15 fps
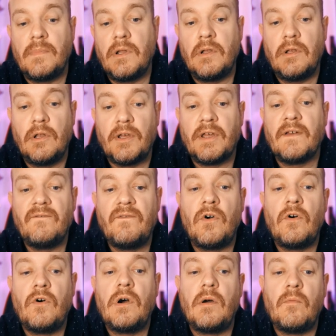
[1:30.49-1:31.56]
looking
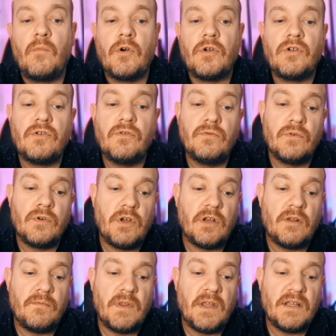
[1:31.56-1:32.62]
for and what you're
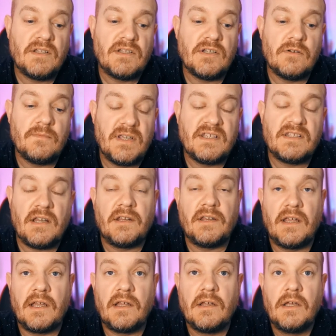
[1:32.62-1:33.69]
going to need to be
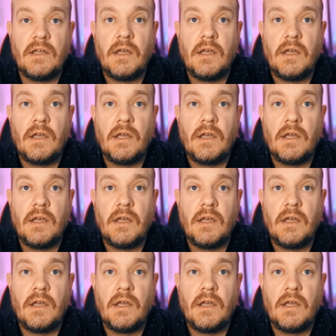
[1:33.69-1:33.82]
studying,